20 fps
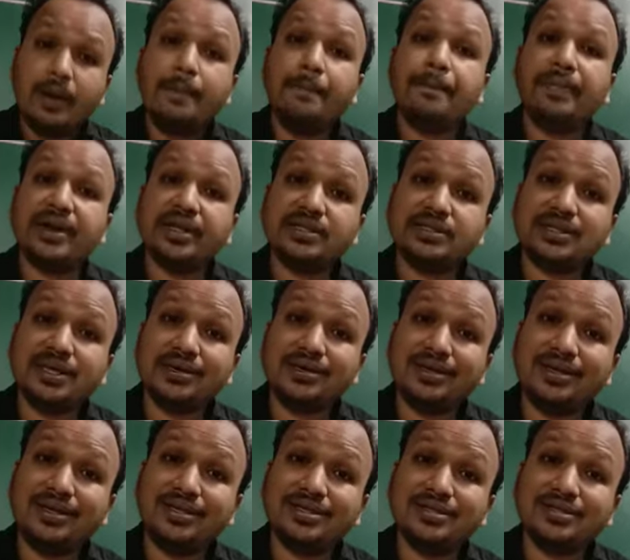press the
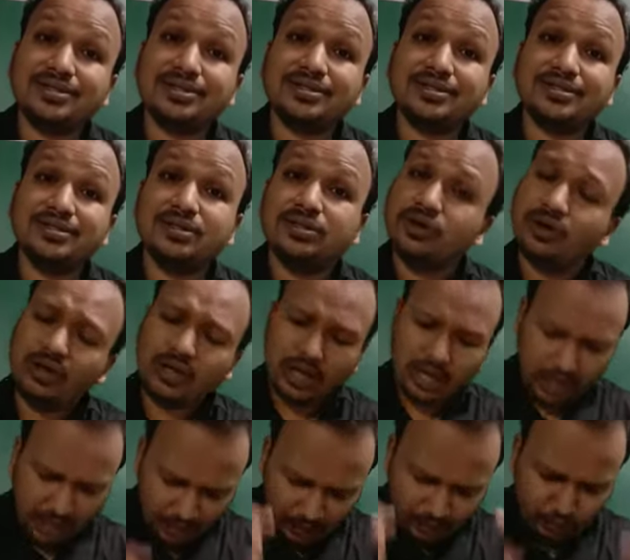keys. Okay,
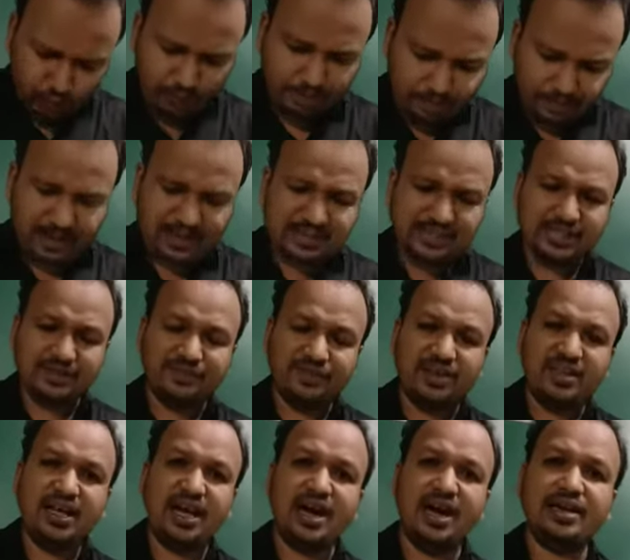if you press it very
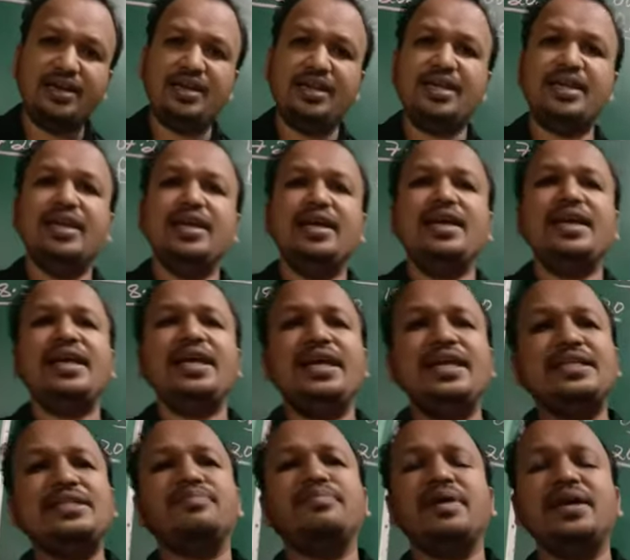hardly,
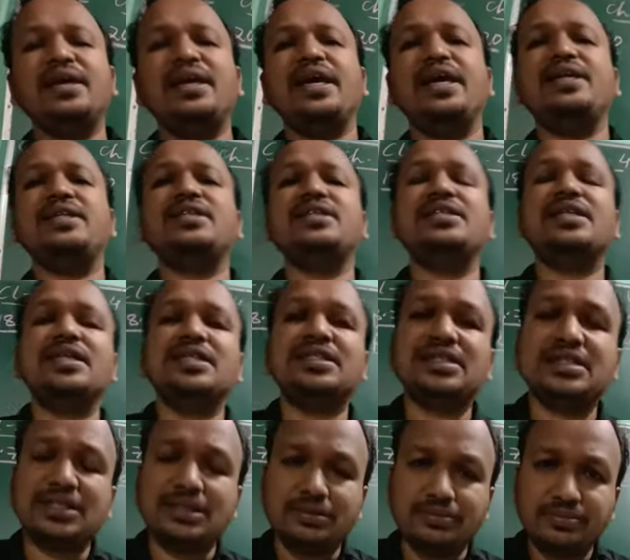it may get
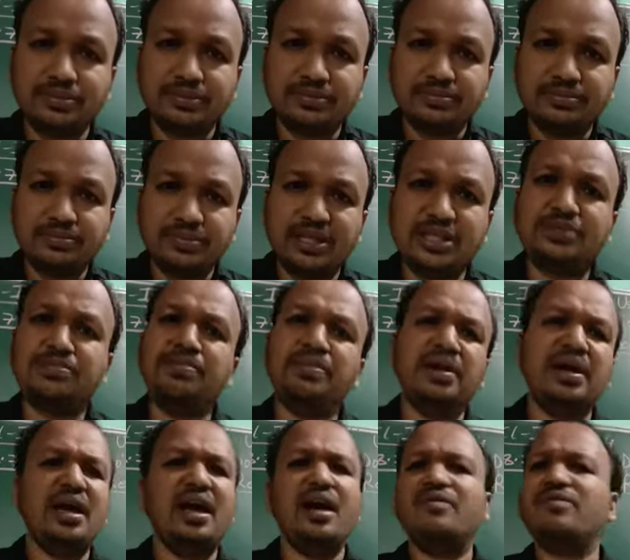disturbed. It may
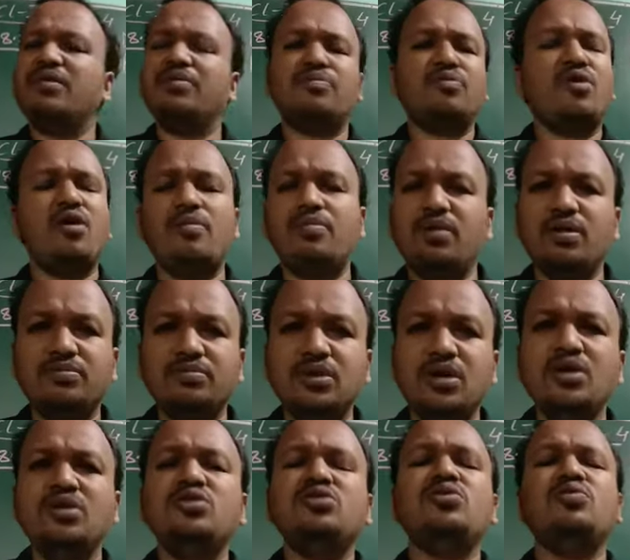have a problem.
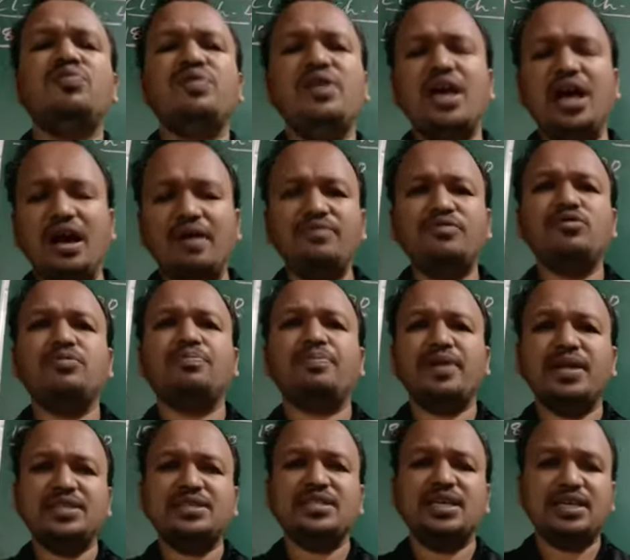So we have to
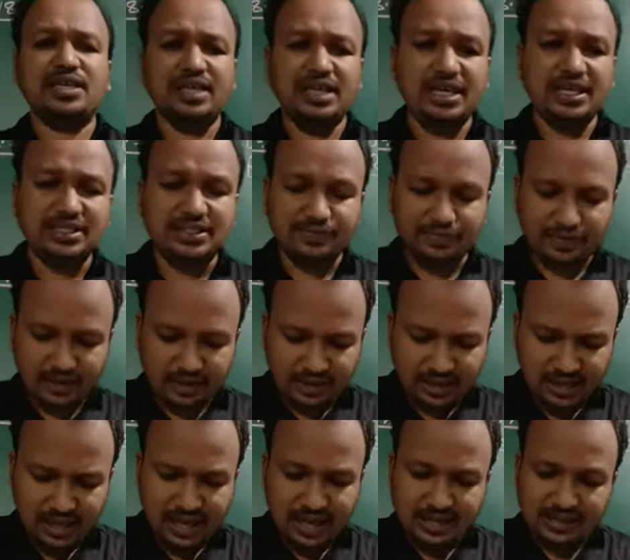press the keys very
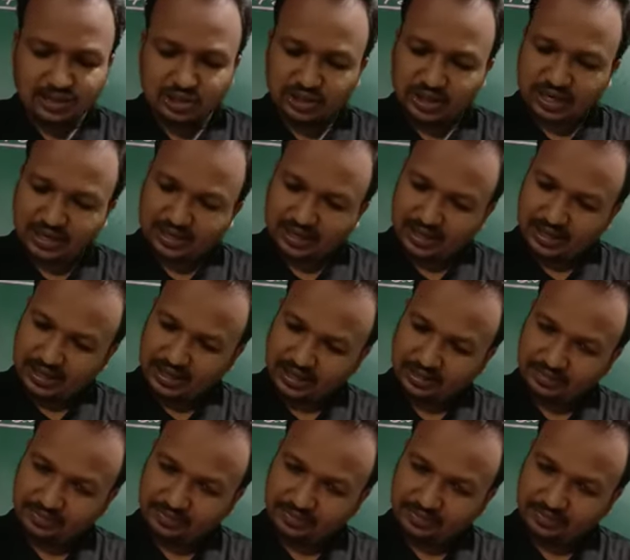gently.